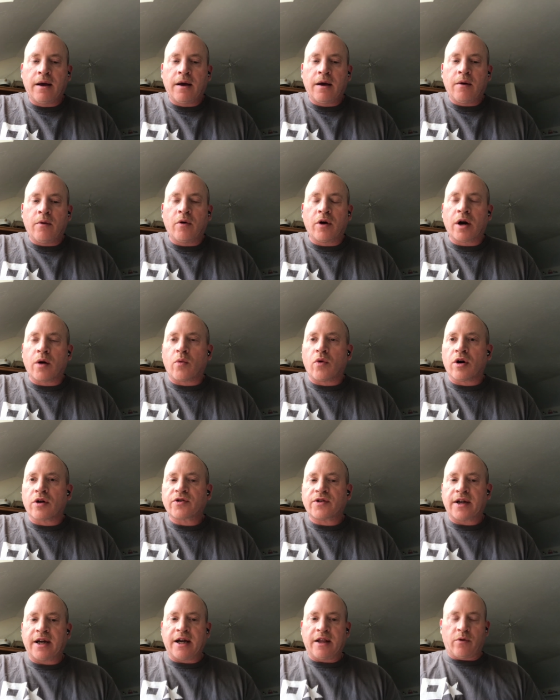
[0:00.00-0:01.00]
We're going to work
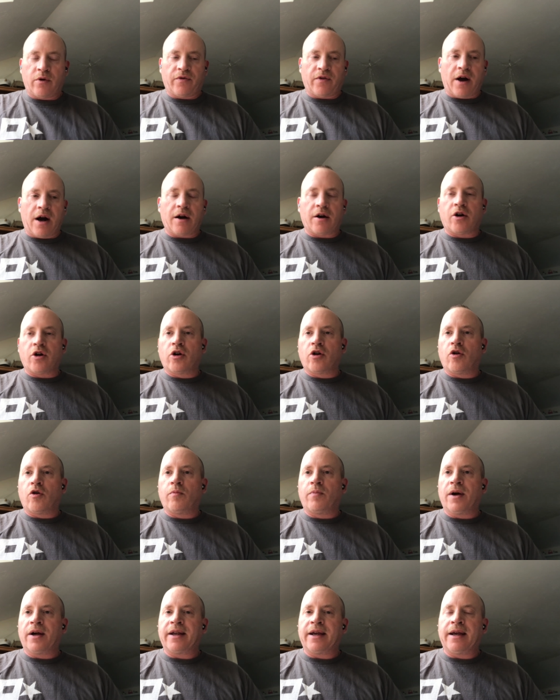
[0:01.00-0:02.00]
together with our good
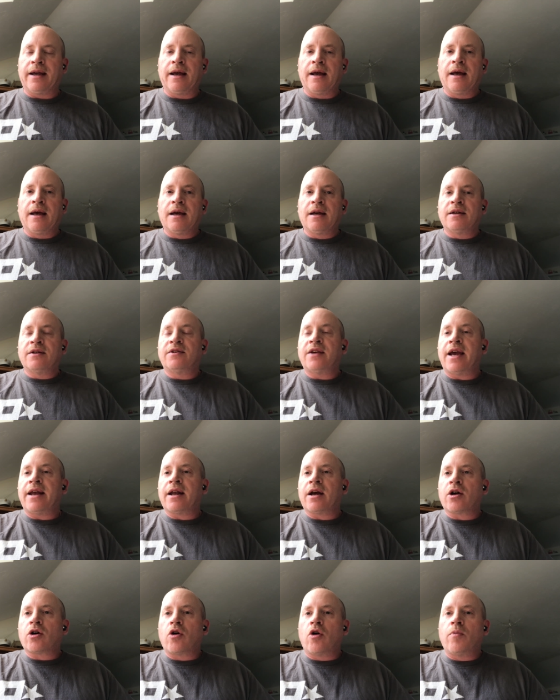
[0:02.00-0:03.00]
old buddy
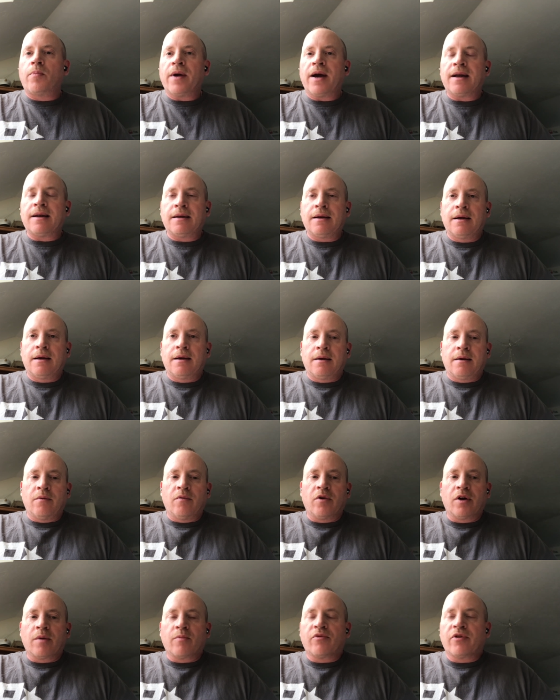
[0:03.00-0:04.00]
Dana Kopet. We're
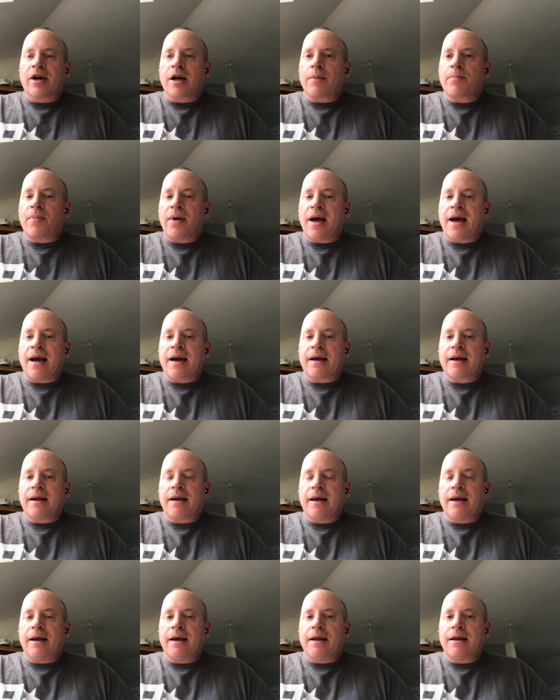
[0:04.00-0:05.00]
going to bring it back
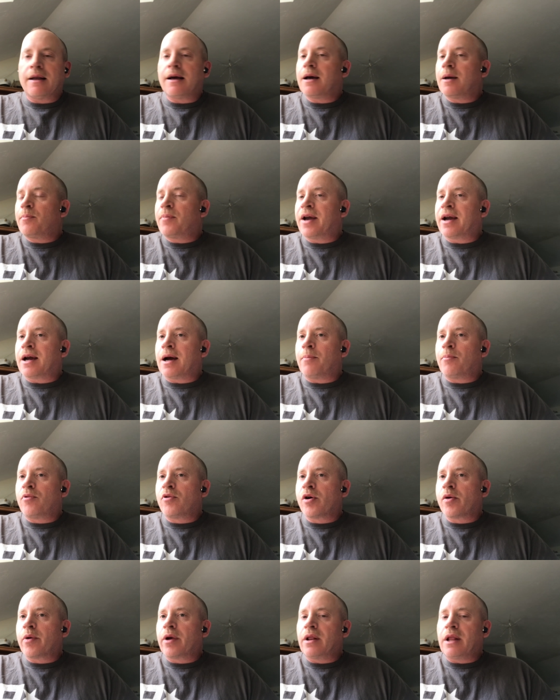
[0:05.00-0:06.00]
and pick up
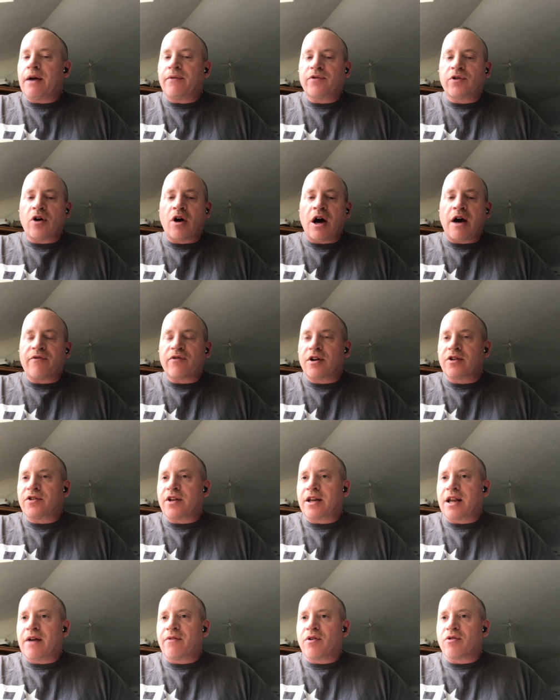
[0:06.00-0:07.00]
where we left off, because
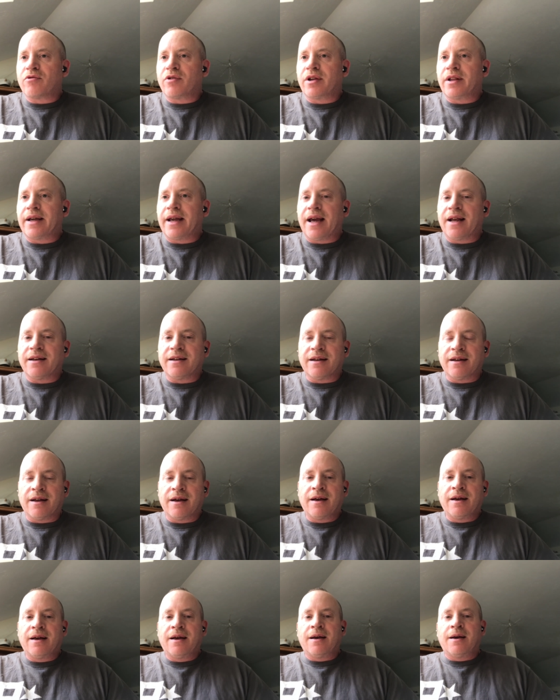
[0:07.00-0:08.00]
it never really ended.
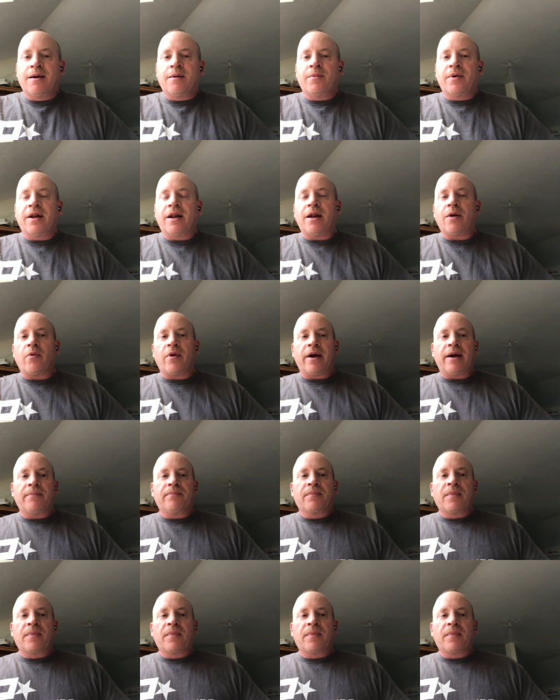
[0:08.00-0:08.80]
But anyway,